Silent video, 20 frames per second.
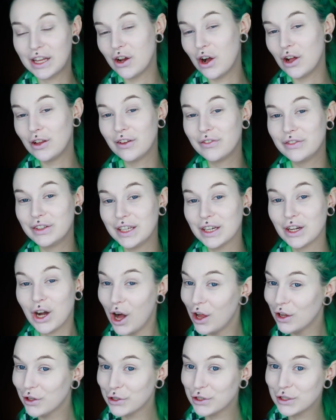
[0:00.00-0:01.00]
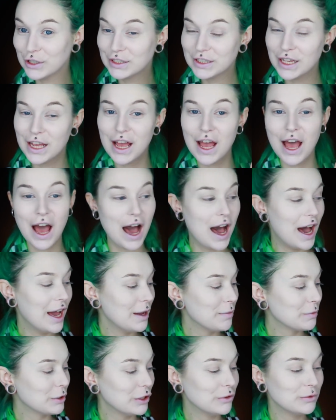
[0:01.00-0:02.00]
and all of the colors.
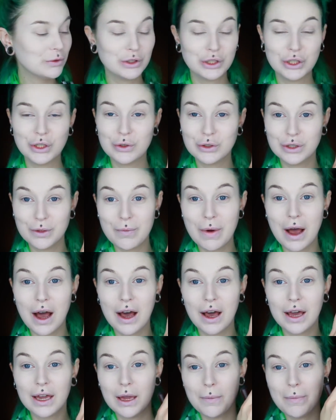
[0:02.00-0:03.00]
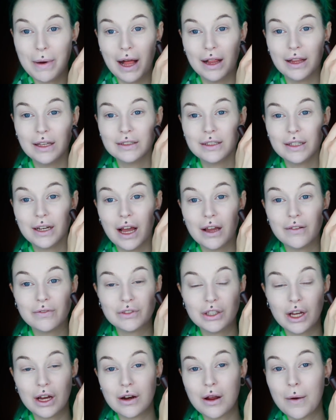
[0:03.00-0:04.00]
I'm going to use my palette that
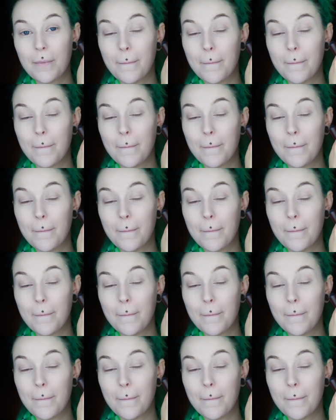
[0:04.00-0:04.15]
I've done